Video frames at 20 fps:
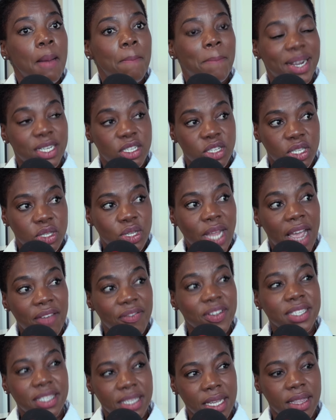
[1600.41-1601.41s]
But
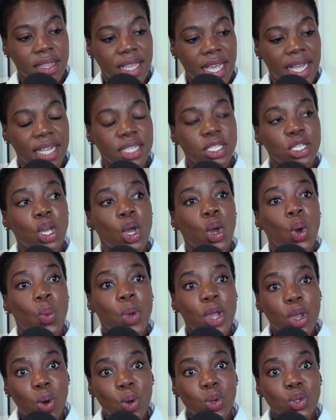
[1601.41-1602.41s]
having said that,
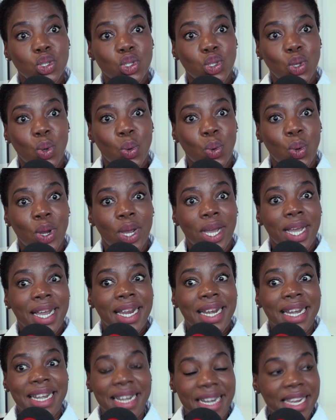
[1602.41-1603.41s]
we also
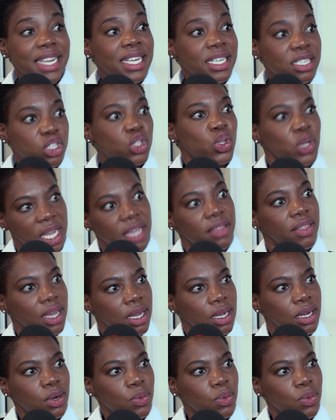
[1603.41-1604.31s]
lead together.